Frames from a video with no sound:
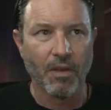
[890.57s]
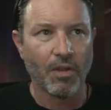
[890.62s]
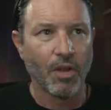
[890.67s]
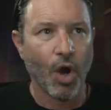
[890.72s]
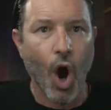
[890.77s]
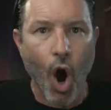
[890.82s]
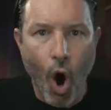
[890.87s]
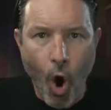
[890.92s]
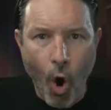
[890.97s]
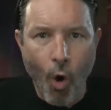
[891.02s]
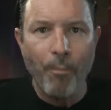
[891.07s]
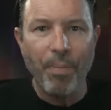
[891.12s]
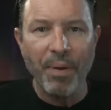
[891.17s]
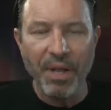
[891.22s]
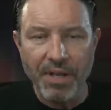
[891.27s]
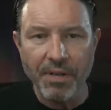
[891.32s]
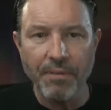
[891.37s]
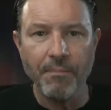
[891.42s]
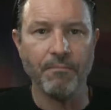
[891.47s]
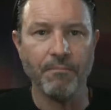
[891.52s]

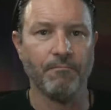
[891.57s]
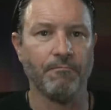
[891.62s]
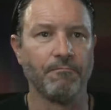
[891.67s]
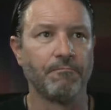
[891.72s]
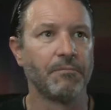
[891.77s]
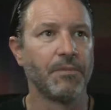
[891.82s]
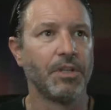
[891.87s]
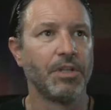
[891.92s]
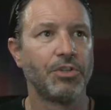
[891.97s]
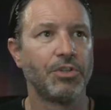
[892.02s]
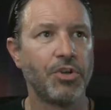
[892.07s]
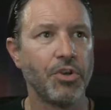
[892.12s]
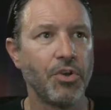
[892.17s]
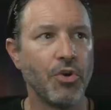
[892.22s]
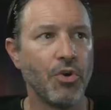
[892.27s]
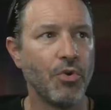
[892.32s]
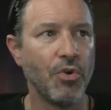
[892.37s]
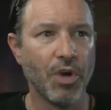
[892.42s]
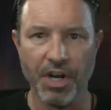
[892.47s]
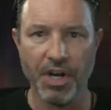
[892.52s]
open
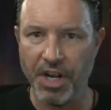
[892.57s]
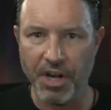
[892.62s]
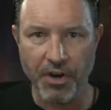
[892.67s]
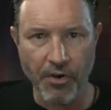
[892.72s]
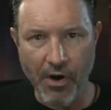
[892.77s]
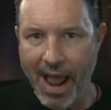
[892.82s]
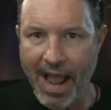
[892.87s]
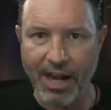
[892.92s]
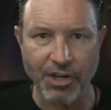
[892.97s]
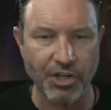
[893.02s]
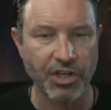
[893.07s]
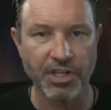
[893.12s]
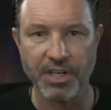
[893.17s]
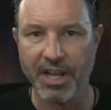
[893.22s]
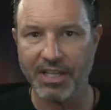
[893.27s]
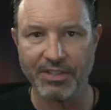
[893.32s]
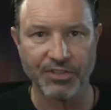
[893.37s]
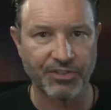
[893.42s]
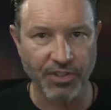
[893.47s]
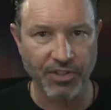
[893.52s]
to an interaction
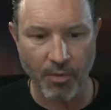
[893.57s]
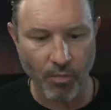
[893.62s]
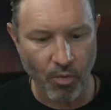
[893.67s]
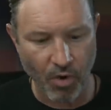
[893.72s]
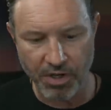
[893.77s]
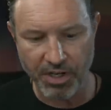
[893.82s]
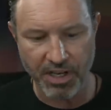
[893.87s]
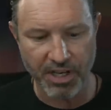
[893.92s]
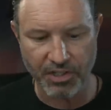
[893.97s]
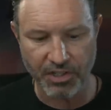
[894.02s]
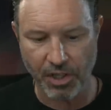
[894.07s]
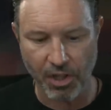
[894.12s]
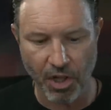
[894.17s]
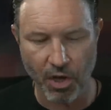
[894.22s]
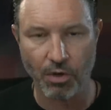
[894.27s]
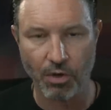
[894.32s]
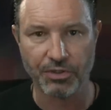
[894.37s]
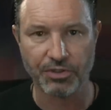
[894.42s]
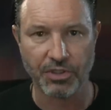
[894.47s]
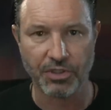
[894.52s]
and someone is
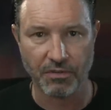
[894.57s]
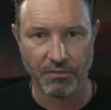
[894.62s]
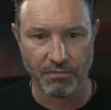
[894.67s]
closed.